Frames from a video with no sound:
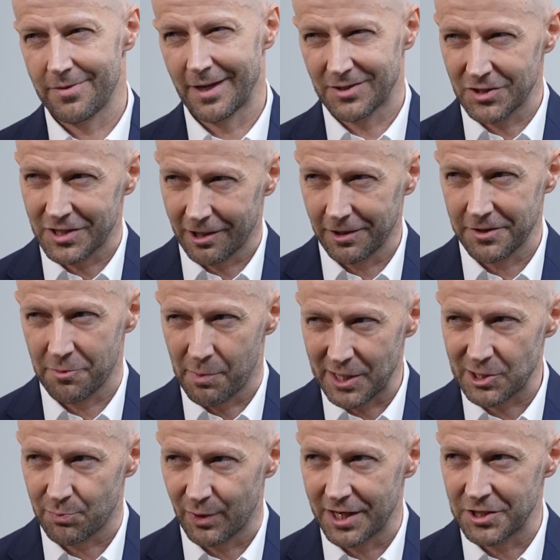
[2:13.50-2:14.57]
necessarily the
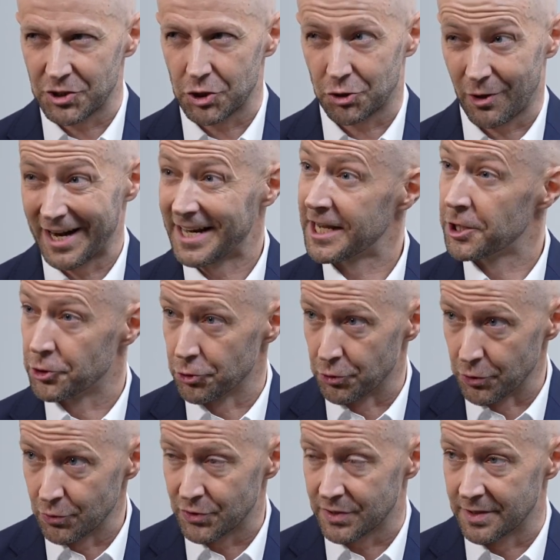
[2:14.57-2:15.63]
best place to try to
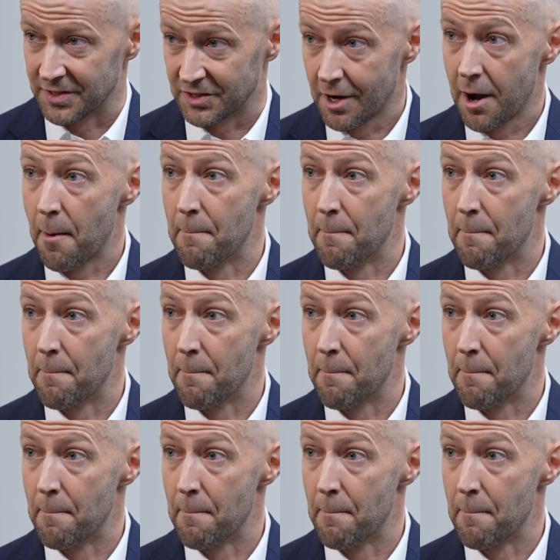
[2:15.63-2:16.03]
introduce this